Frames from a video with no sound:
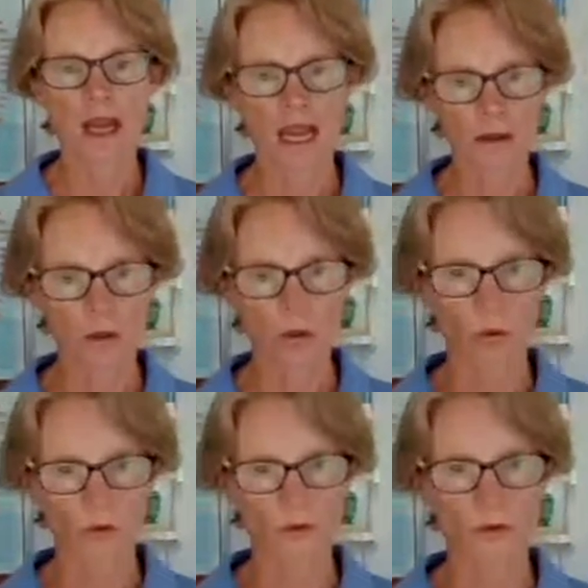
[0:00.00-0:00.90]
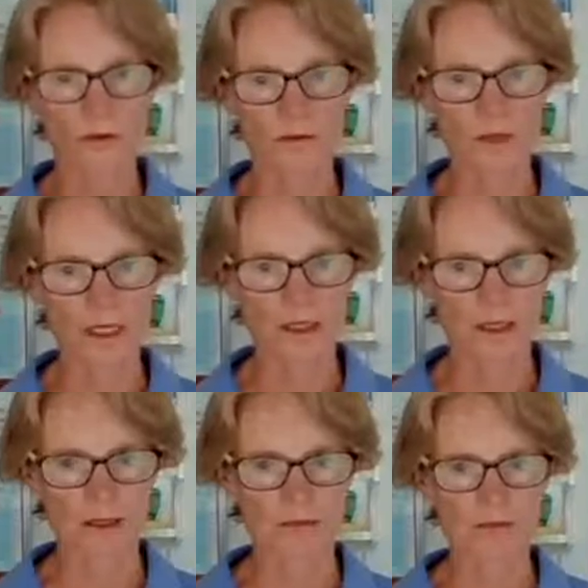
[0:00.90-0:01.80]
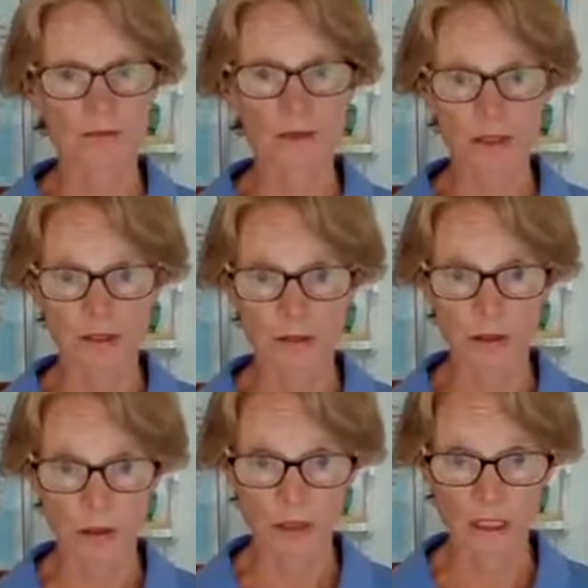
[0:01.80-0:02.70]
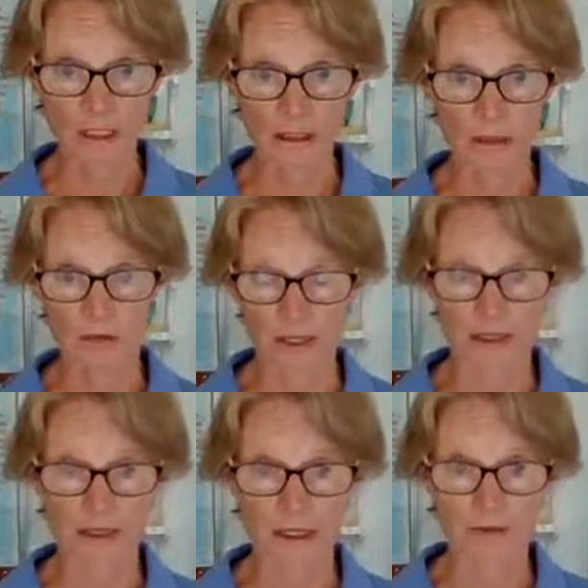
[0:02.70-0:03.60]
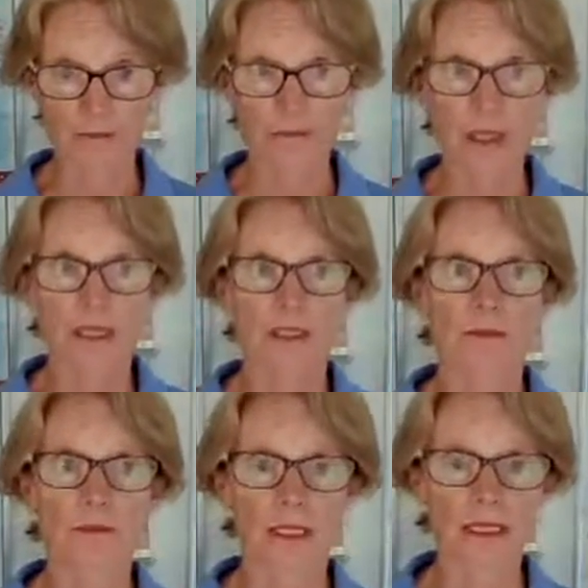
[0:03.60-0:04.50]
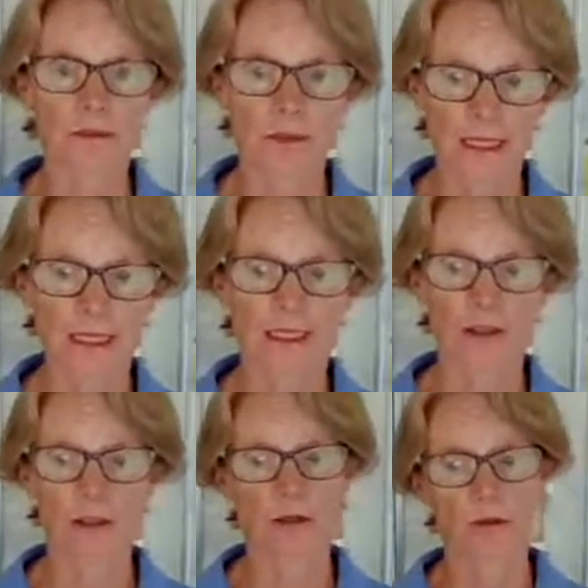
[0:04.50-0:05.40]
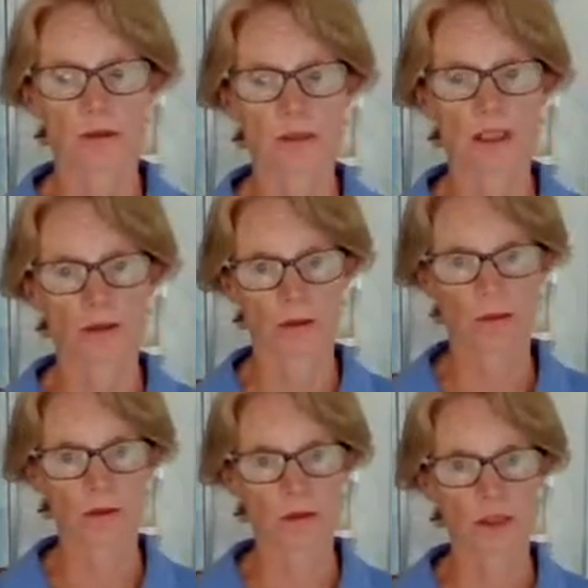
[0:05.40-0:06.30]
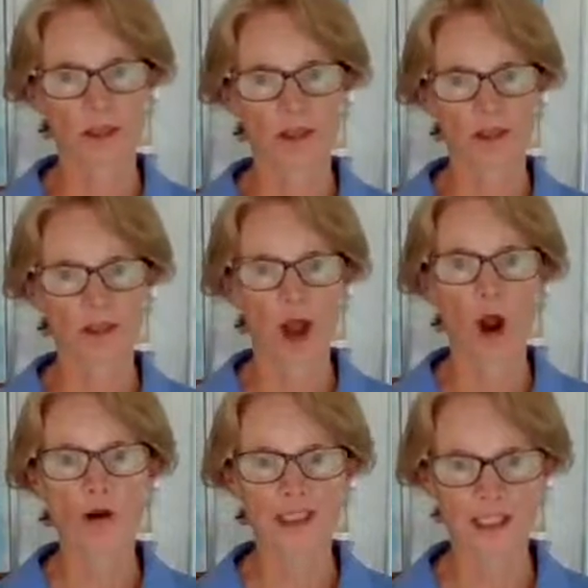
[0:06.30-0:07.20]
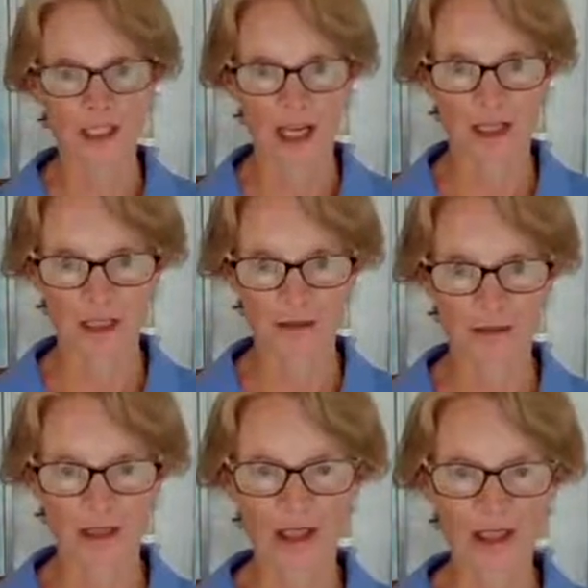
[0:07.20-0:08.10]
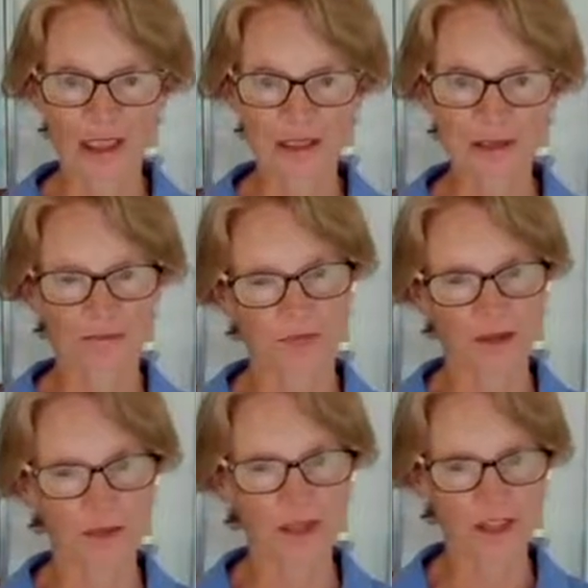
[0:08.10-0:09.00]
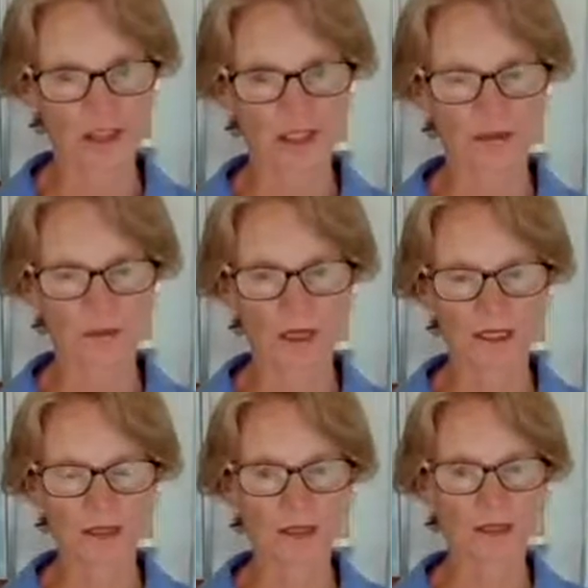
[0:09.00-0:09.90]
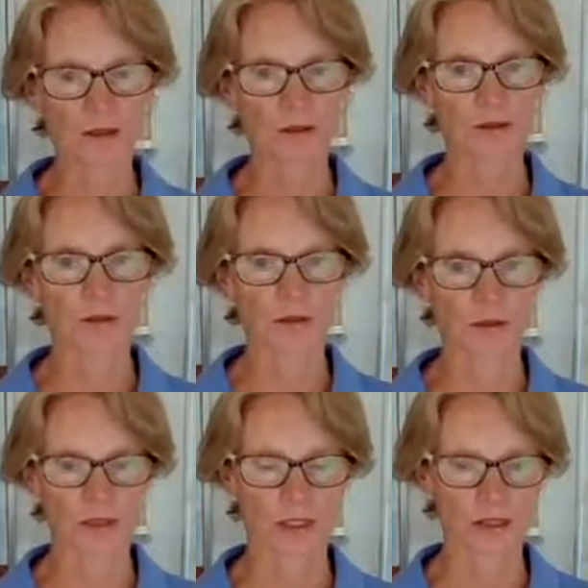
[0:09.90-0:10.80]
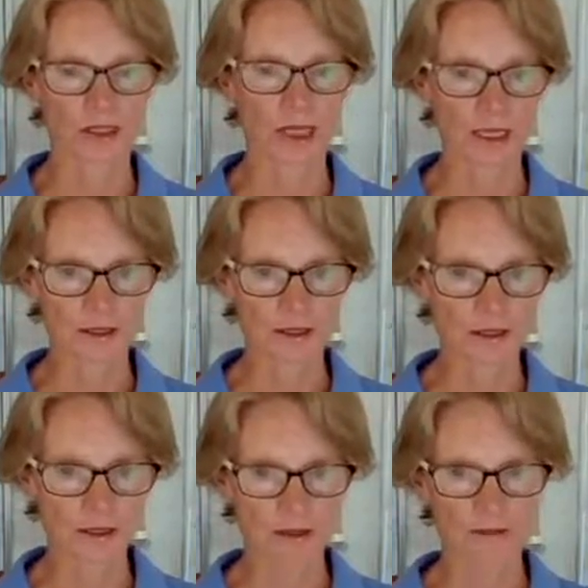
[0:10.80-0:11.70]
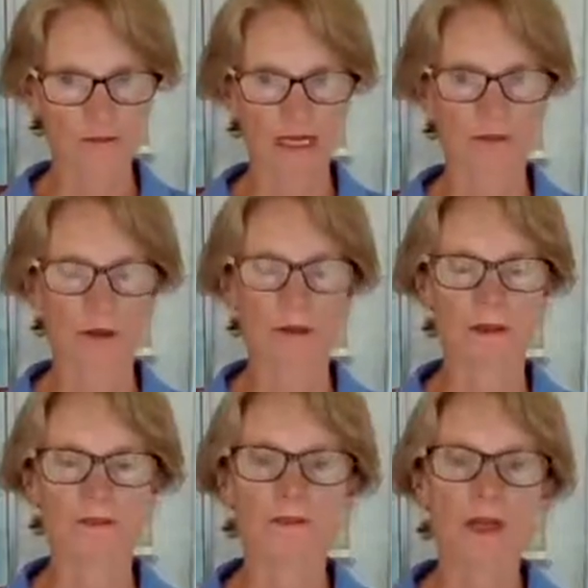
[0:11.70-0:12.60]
and the horse would have picked up the new lead correctly. It's really, really unusual to see a horse only changing behind. I've only seen it once, and the horse, I think, had the back problem.